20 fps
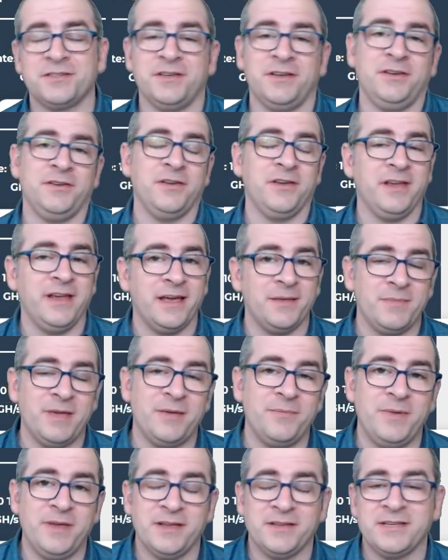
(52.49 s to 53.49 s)
and you can get
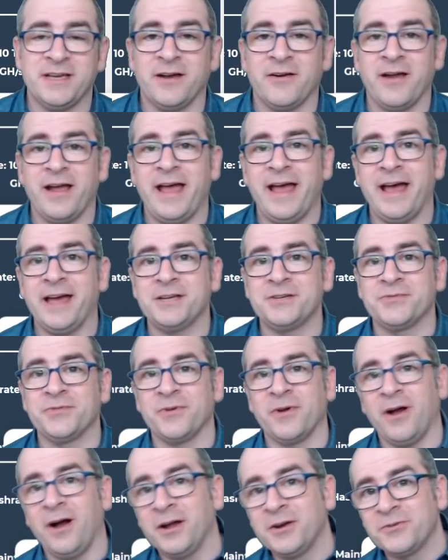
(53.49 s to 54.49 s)
maybe a terahash
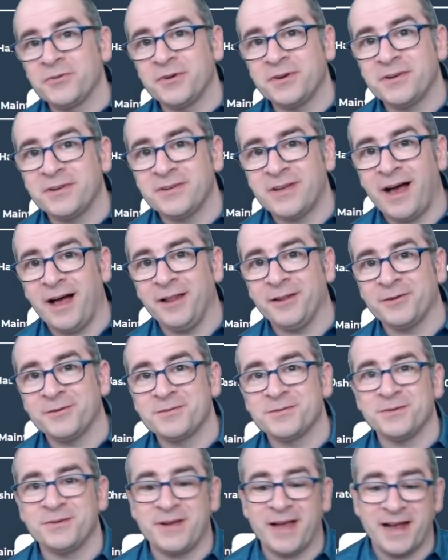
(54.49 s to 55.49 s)
for
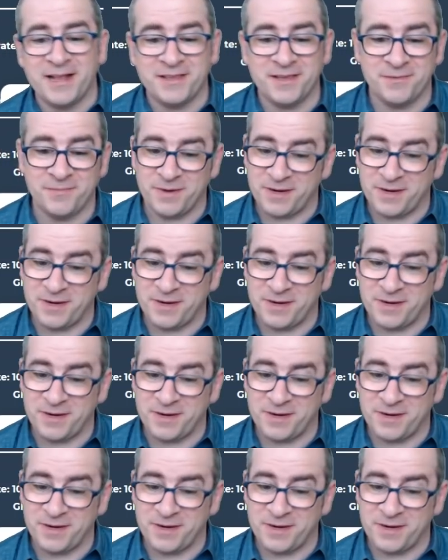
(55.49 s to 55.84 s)
$100 or $90,